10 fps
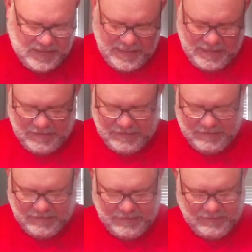Yeah,
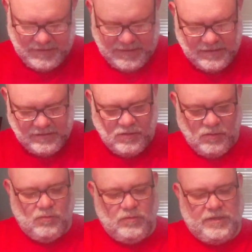think we cut a
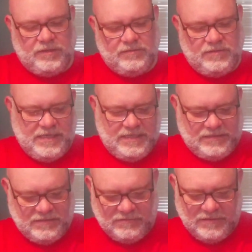hole in it.
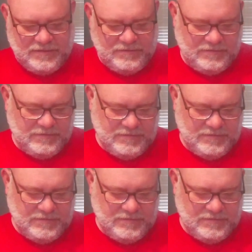That's all right.